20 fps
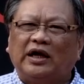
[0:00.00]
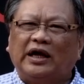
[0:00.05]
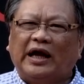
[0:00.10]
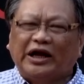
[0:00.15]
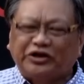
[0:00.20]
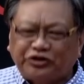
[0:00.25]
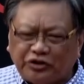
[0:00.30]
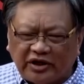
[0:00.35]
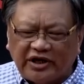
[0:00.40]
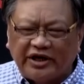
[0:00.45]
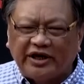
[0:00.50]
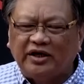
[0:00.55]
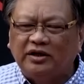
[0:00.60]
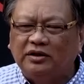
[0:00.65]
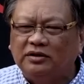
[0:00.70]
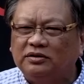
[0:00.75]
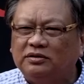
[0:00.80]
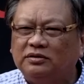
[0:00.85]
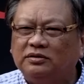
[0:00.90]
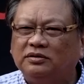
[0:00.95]
Actually,
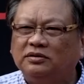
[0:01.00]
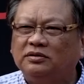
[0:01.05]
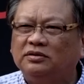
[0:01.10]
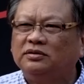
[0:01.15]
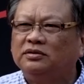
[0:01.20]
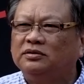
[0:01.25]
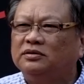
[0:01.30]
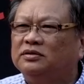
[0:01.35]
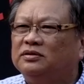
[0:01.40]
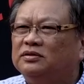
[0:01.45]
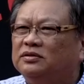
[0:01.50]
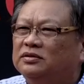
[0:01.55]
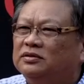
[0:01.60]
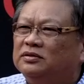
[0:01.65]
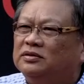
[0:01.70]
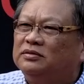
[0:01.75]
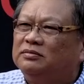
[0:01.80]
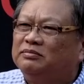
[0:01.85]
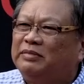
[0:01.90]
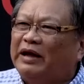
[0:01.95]

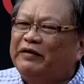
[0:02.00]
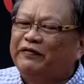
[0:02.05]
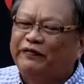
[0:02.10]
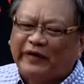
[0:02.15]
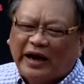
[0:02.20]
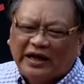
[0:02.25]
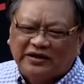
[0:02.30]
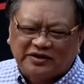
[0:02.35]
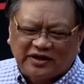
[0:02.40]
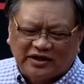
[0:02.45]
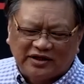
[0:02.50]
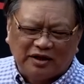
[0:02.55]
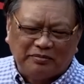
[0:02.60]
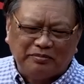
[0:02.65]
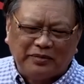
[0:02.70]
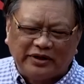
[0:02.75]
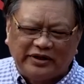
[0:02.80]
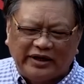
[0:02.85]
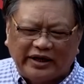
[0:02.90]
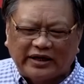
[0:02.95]
my friends in the
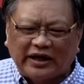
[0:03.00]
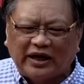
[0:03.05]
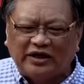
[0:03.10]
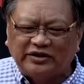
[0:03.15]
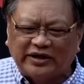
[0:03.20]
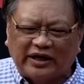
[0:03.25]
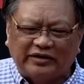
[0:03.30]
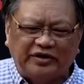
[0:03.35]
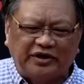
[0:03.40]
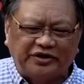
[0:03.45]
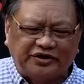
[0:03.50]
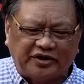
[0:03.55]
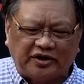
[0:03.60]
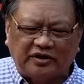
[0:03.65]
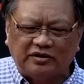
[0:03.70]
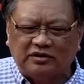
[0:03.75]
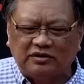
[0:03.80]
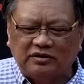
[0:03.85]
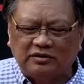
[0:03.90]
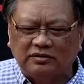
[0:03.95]
Merdeka
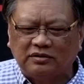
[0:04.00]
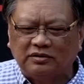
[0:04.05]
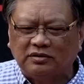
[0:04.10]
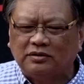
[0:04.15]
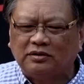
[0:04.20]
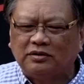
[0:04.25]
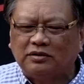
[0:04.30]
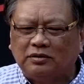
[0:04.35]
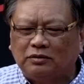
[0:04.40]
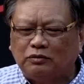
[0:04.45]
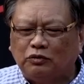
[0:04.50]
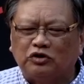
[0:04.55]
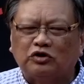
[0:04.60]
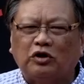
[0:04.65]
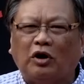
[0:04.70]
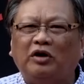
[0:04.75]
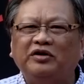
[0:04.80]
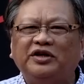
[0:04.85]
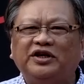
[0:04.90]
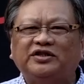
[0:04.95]
generation would
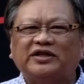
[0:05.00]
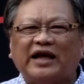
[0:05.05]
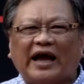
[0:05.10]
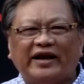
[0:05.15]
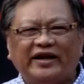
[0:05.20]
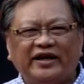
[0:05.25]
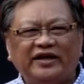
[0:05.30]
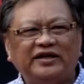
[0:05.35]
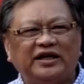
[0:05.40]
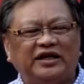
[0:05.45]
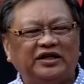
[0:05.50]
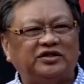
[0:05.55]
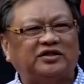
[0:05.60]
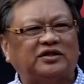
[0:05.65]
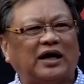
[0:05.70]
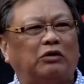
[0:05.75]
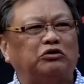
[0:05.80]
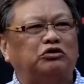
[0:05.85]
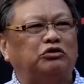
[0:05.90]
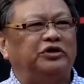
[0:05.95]
call this adding
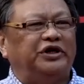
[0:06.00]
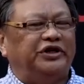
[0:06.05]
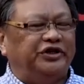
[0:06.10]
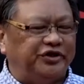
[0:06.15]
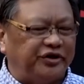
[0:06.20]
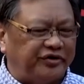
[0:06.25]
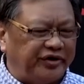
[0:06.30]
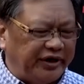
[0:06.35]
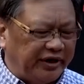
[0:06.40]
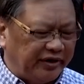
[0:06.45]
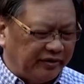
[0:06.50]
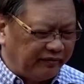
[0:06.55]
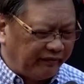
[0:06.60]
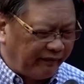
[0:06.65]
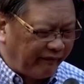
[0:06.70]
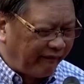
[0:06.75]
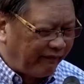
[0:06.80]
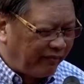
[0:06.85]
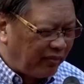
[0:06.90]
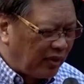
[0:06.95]
insult to injury.
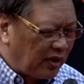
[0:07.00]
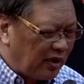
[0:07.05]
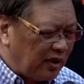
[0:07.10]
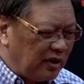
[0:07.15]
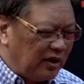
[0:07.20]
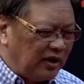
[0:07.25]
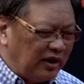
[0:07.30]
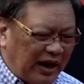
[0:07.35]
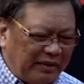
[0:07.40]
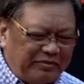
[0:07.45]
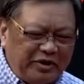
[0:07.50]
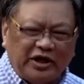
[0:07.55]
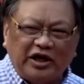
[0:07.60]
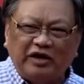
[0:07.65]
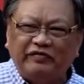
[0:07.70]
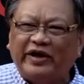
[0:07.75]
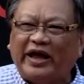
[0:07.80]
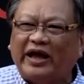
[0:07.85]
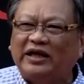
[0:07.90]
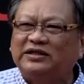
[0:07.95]
Let me
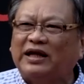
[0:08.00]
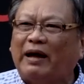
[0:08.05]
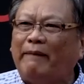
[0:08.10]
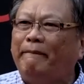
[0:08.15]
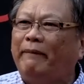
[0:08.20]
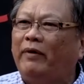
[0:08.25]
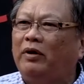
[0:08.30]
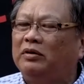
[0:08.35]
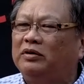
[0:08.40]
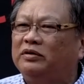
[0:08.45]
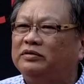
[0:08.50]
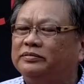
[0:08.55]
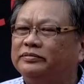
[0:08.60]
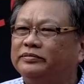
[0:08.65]
give you an example.